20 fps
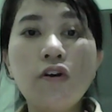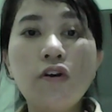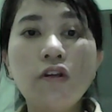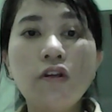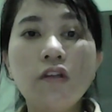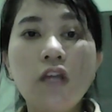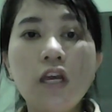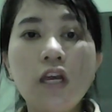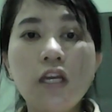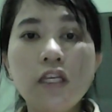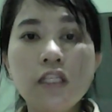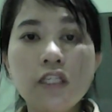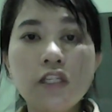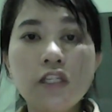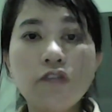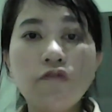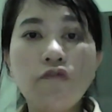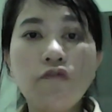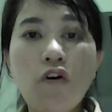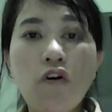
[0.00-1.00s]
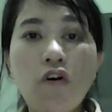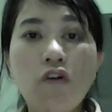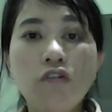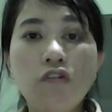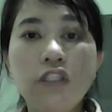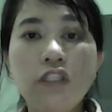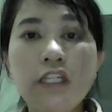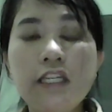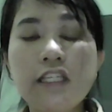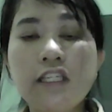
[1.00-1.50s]
is for
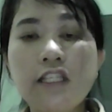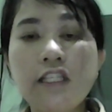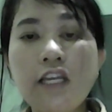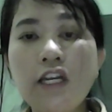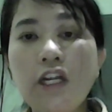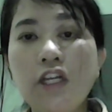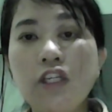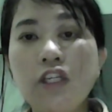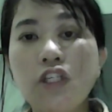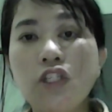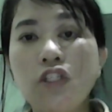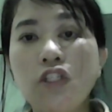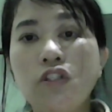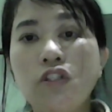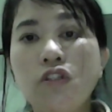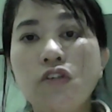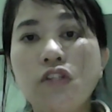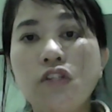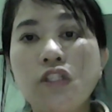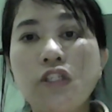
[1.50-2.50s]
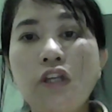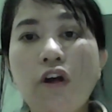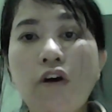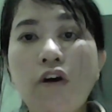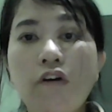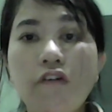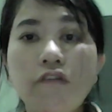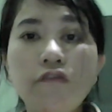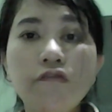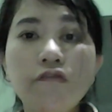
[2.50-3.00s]
these standards to
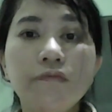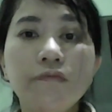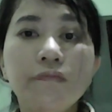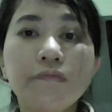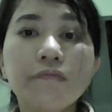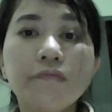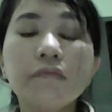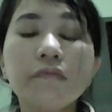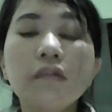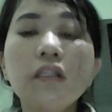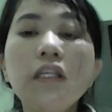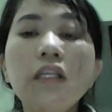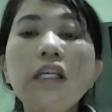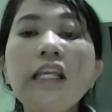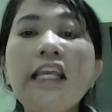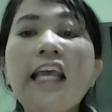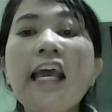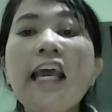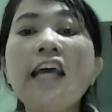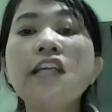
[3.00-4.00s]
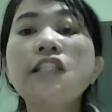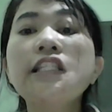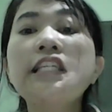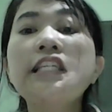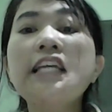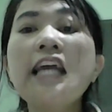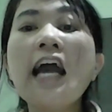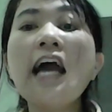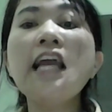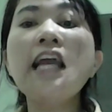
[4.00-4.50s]
serve as
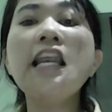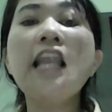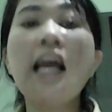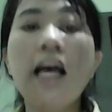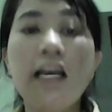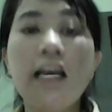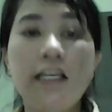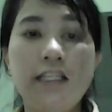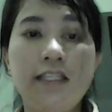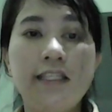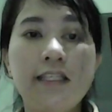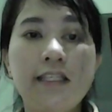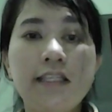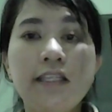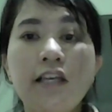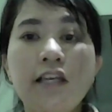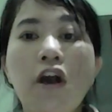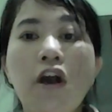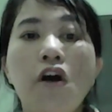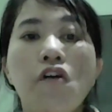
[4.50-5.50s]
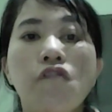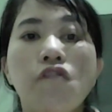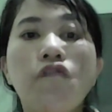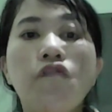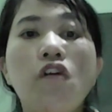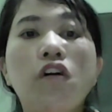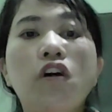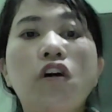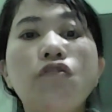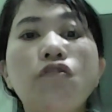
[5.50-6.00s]
guidelines
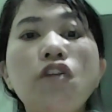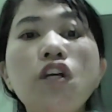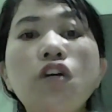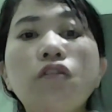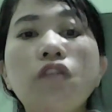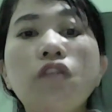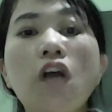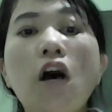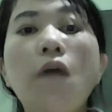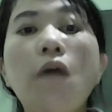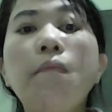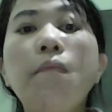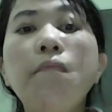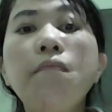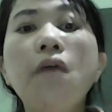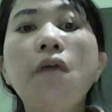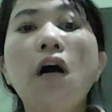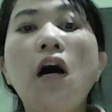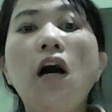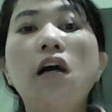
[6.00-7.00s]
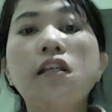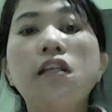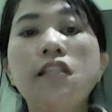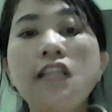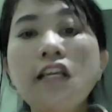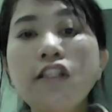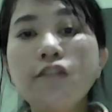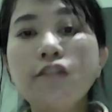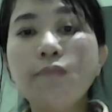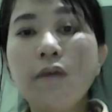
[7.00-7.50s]
for curriculum
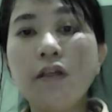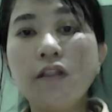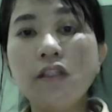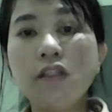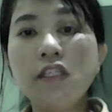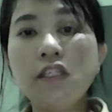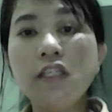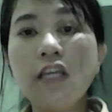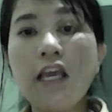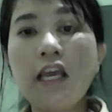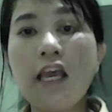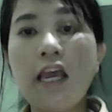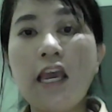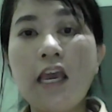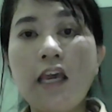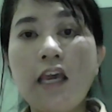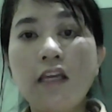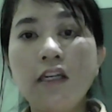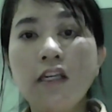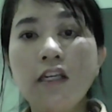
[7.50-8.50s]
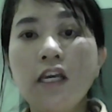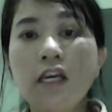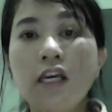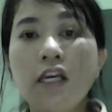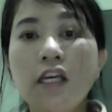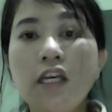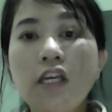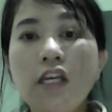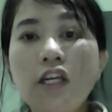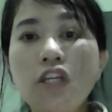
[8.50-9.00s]
assessments and
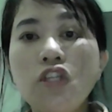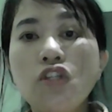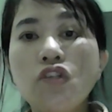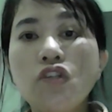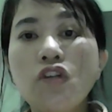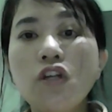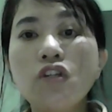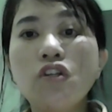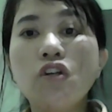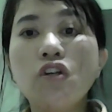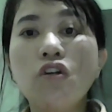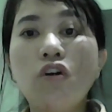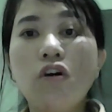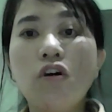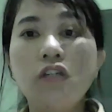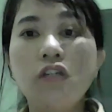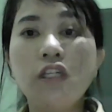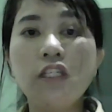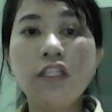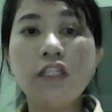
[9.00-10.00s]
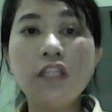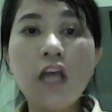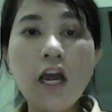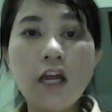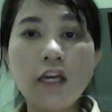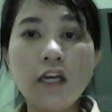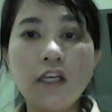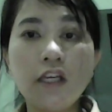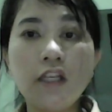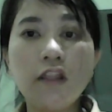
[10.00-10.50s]
instructional
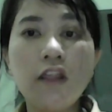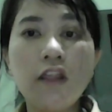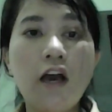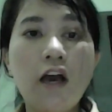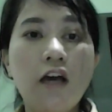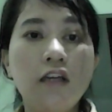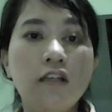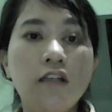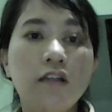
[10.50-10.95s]
design that